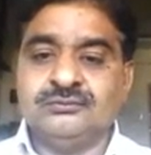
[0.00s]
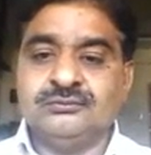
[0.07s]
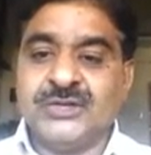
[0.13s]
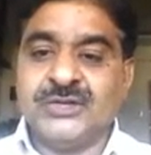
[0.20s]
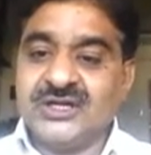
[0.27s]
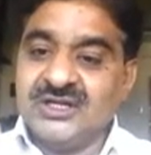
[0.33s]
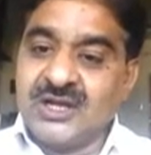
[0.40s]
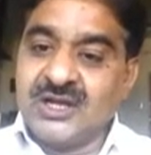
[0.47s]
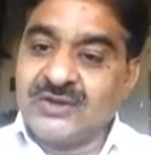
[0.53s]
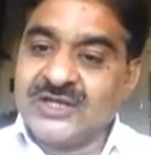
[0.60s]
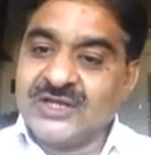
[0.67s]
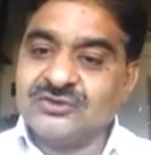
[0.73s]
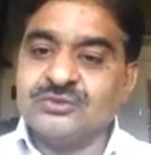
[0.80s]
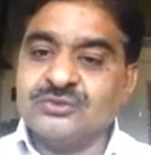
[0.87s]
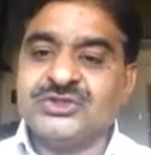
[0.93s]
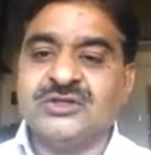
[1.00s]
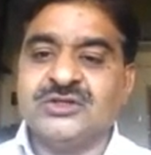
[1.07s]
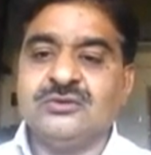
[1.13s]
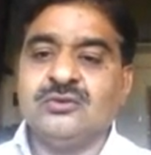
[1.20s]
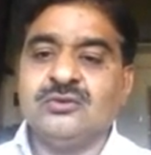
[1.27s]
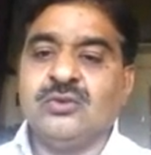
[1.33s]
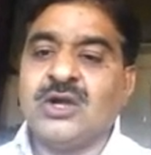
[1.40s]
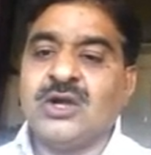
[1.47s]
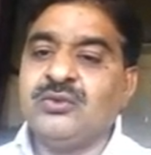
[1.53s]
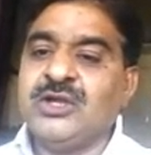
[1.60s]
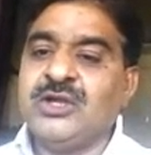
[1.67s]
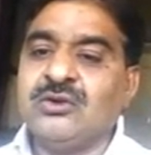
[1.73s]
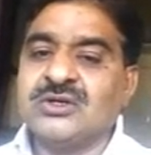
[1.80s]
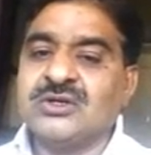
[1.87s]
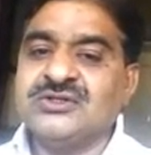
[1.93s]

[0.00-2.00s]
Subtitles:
But in our assumption, what we have